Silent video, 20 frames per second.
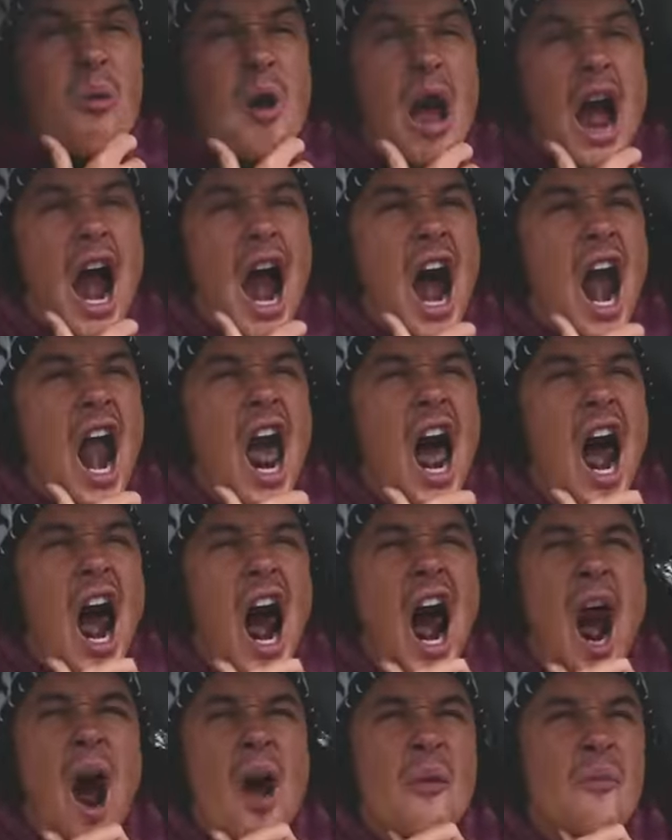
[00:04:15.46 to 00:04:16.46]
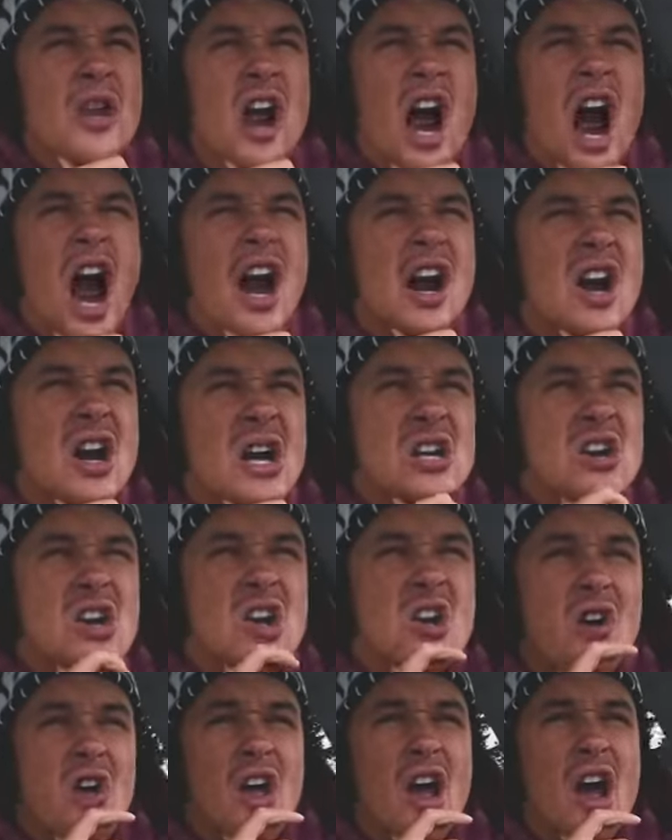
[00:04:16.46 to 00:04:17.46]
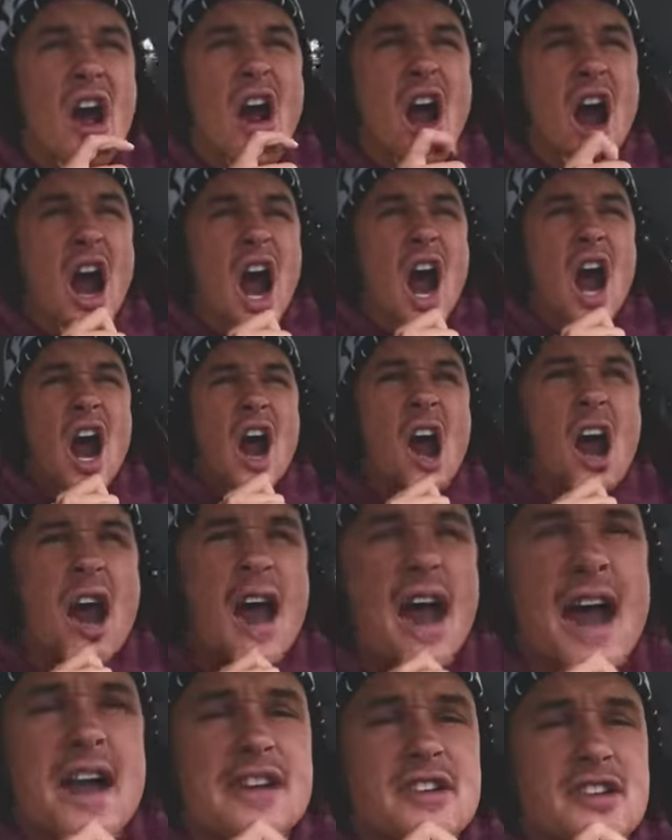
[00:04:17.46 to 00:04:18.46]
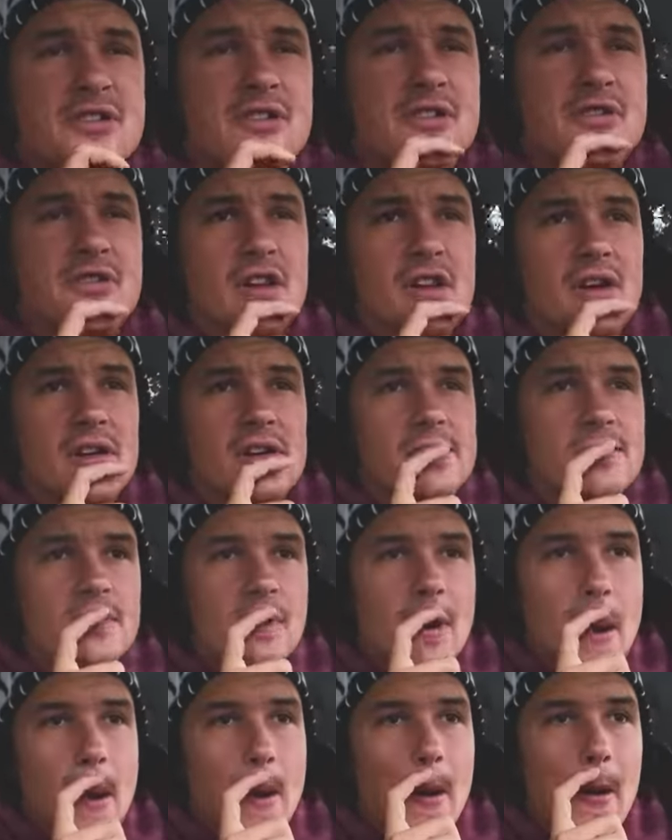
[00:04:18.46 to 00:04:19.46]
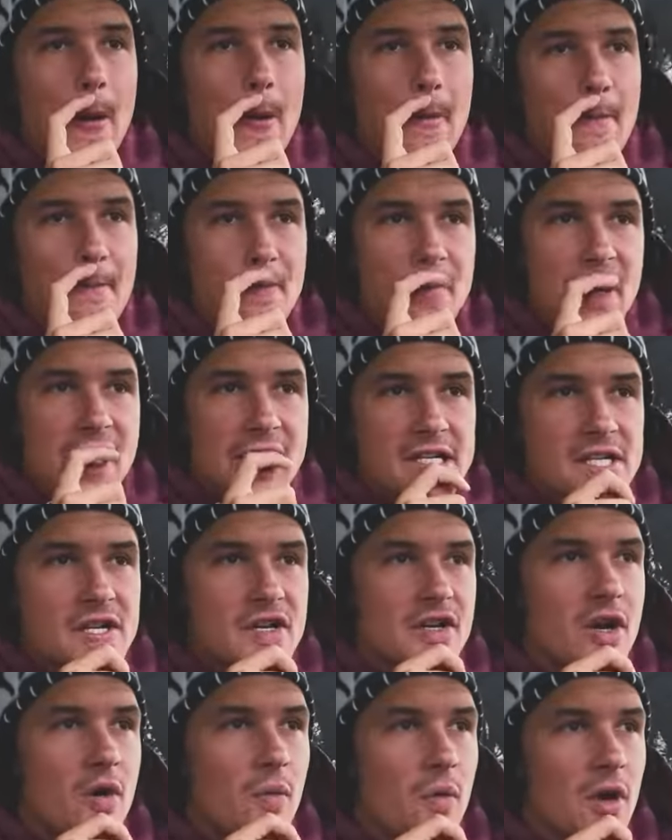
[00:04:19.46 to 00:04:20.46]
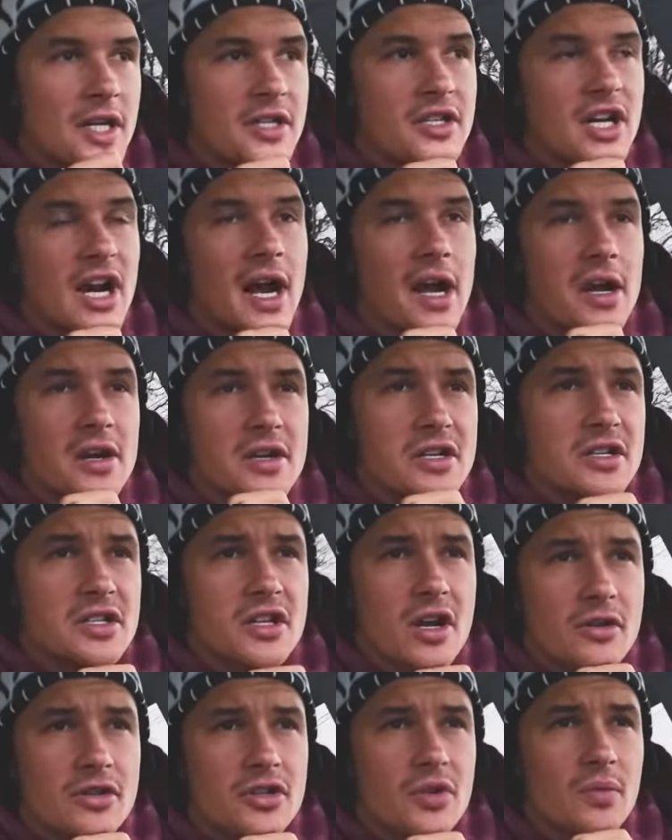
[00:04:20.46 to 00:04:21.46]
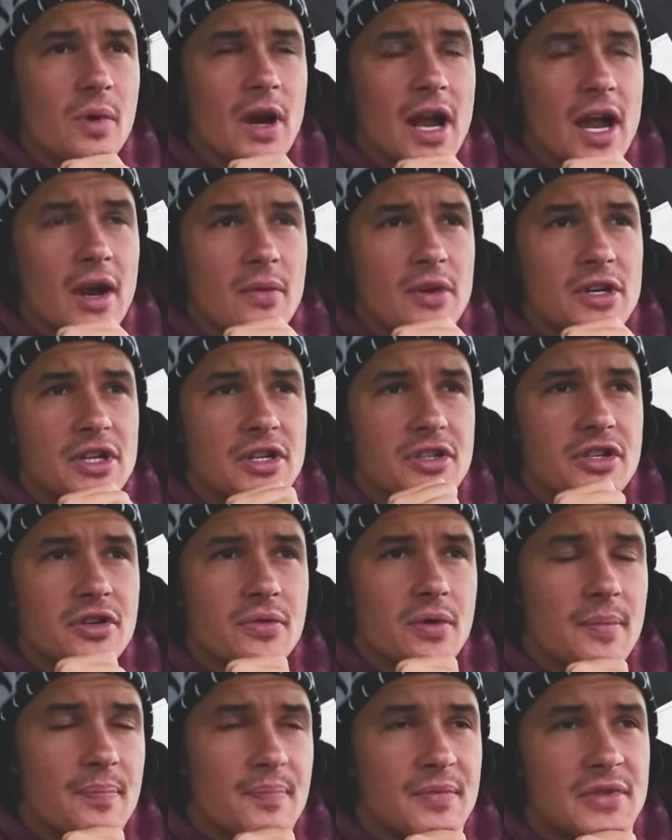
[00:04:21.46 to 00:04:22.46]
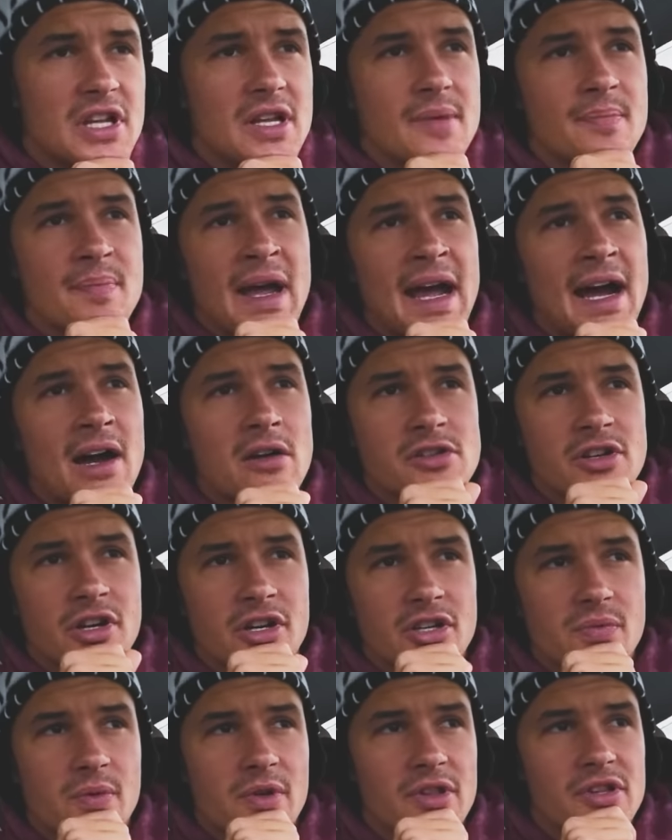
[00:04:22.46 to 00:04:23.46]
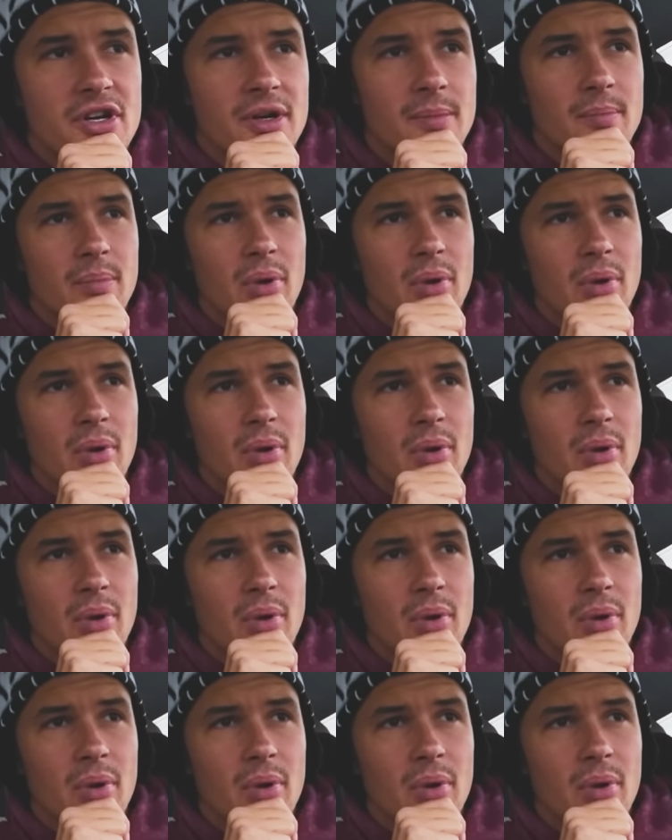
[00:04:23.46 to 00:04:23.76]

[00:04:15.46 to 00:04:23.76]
man, I'm tired, dude. Hey dude, but you know what? Tiredness goes away when you're doing deep pow turns with your